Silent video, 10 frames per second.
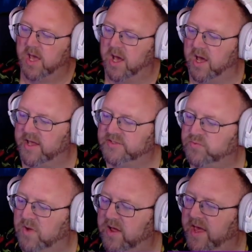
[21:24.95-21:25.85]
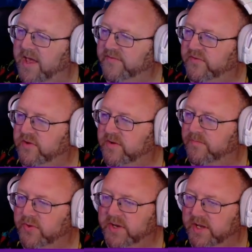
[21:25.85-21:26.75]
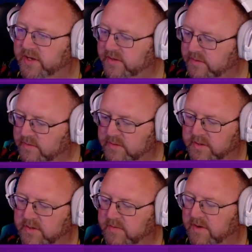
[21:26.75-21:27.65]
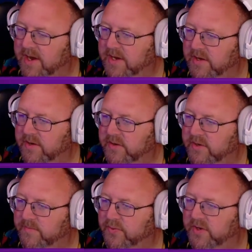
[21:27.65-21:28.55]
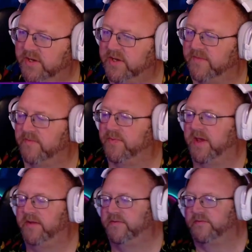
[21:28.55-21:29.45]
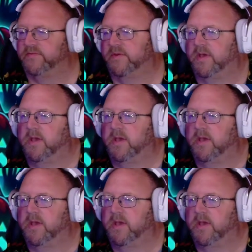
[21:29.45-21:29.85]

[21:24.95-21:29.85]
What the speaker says: as well as you can put in right here. You can put in different pages.